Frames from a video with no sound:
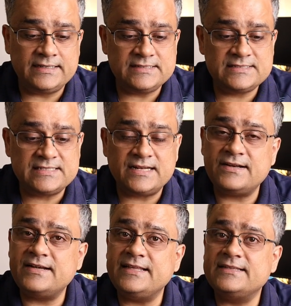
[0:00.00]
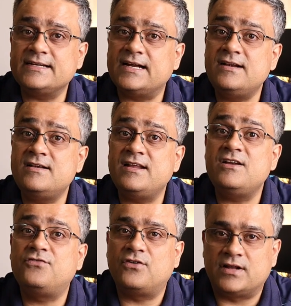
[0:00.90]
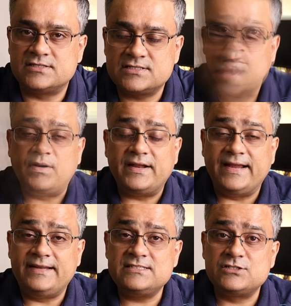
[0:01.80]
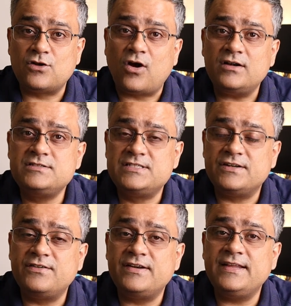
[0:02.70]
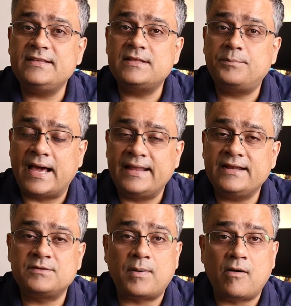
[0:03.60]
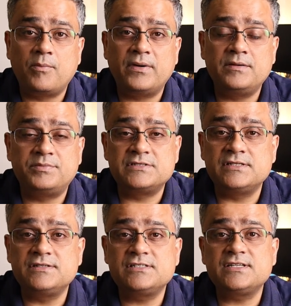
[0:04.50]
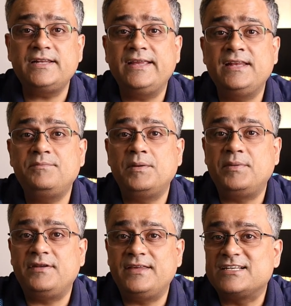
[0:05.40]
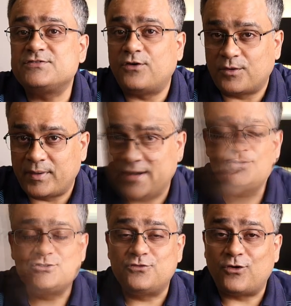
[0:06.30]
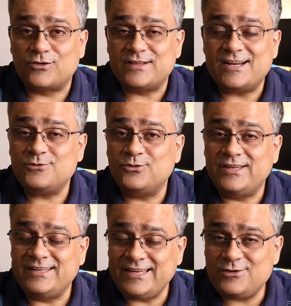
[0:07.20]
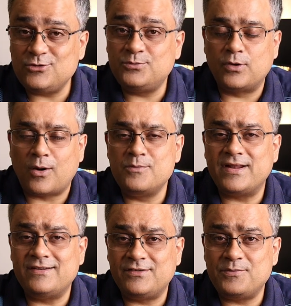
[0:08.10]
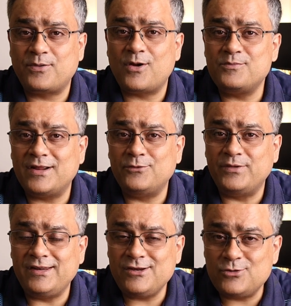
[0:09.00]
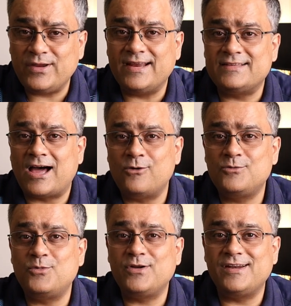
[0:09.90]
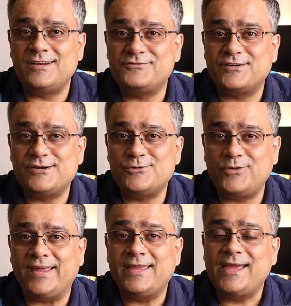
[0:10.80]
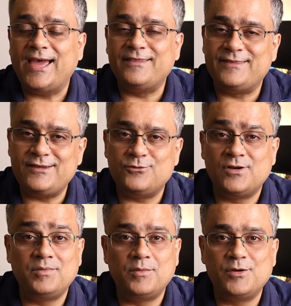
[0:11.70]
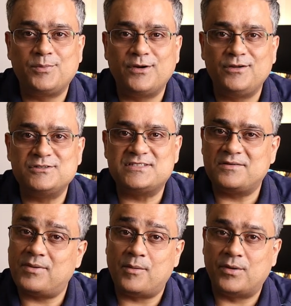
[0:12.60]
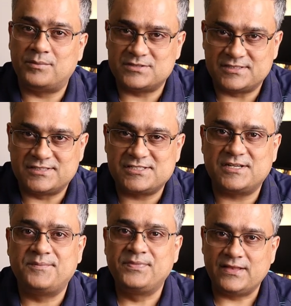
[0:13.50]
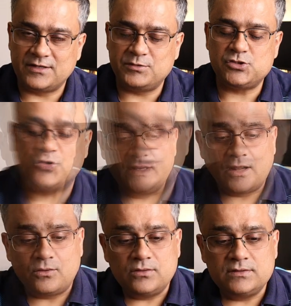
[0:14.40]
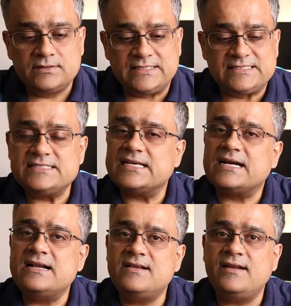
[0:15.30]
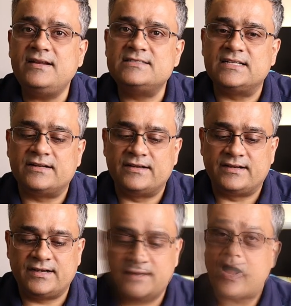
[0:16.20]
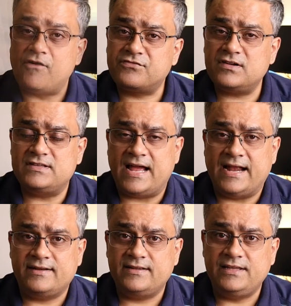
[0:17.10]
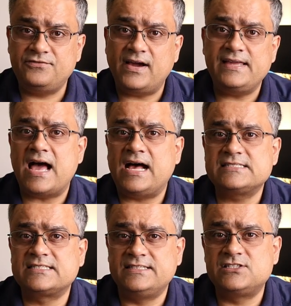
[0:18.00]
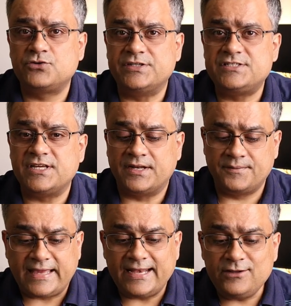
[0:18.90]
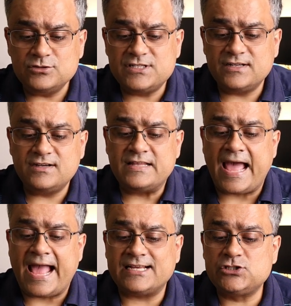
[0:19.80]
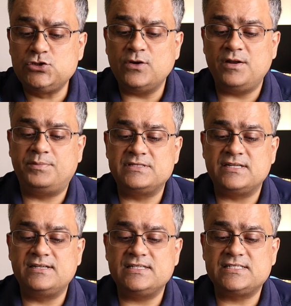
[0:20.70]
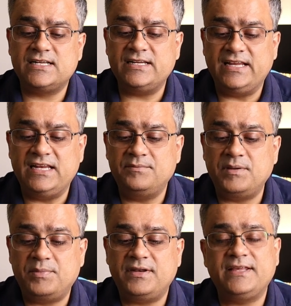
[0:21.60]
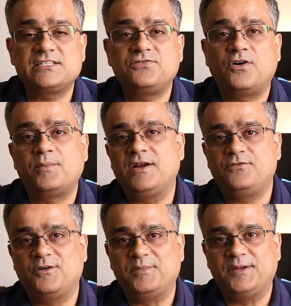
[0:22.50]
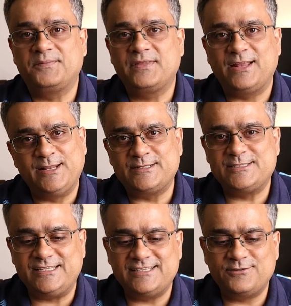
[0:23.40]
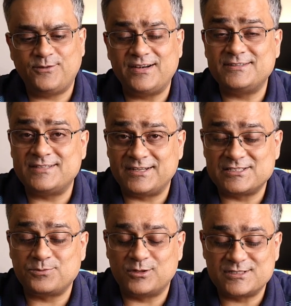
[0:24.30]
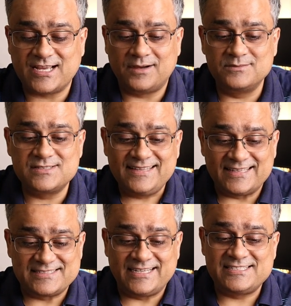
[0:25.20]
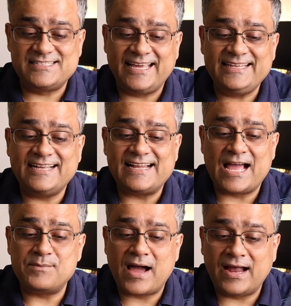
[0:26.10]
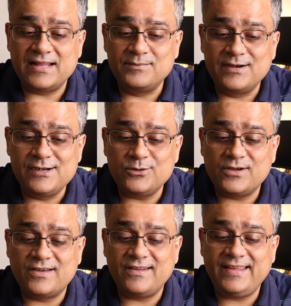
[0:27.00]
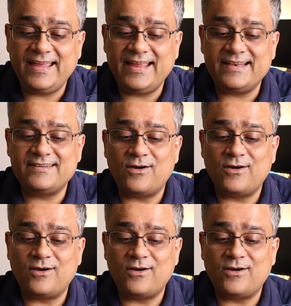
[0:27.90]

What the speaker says: it is generating the content for us, but it is not generating the direct PowerPoint presentation in PPTX format. So for that, we need to prompt and reprompt, and we need to get the output in a different way, and then we'll be able to produce that PowerPoint presentation. Let me show you. Now, this is the content it generated. After that, if I ask this question, can you generate the actual presentation in PPTX format for me? And let's see what is the response comes. Yes, it's saying that I'm unable to create